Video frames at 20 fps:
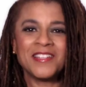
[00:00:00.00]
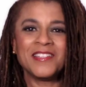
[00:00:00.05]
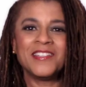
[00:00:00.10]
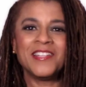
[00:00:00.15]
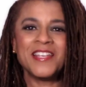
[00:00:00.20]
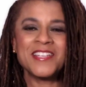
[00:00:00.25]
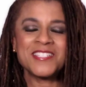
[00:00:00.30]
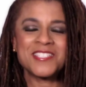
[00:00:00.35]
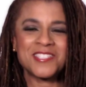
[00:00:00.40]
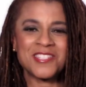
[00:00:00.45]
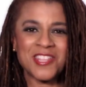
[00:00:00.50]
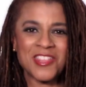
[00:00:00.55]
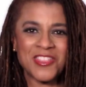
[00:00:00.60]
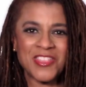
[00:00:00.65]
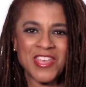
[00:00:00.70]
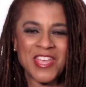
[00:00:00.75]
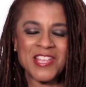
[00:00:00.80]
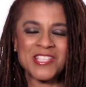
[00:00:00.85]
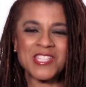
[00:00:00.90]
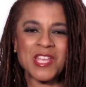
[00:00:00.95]
List the
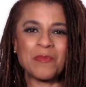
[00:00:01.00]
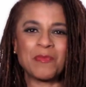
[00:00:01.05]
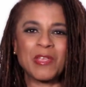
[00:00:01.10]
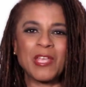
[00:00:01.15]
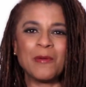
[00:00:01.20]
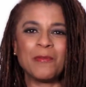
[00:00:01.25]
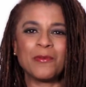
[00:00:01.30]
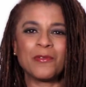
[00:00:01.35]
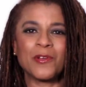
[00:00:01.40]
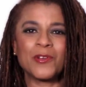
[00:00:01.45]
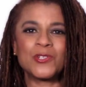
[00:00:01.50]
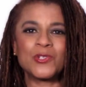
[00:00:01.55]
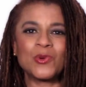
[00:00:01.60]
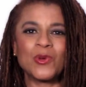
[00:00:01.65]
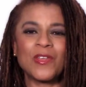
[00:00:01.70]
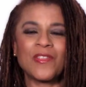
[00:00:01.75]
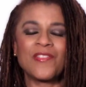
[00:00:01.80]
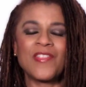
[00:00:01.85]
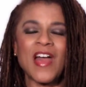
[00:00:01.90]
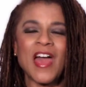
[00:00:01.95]
things that people are
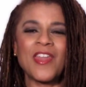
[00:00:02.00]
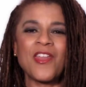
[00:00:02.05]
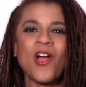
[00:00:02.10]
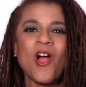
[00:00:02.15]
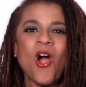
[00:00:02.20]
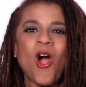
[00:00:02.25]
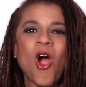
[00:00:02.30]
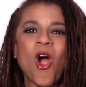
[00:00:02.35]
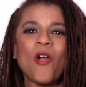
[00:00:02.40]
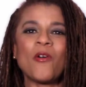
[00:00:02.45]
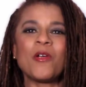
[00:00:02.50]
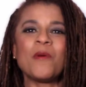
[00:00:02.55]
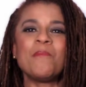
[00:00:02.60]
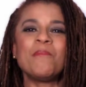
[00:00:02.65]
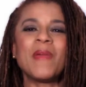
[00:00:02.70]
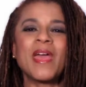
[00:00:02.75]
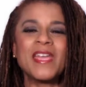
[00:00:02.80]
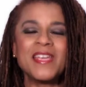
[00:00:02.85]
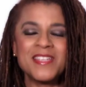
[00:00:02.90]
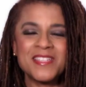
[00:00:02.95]
doing that are
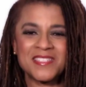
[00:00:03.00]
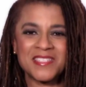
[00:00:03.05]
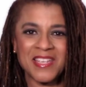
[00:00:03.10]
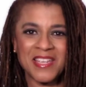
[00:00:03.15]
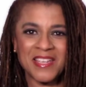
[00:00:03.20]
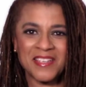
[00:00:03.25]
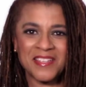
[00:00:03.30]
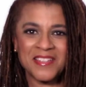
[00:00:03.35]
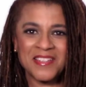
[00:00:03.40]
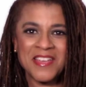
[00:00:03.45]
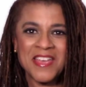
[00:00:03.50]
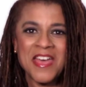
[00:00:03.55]
amazing,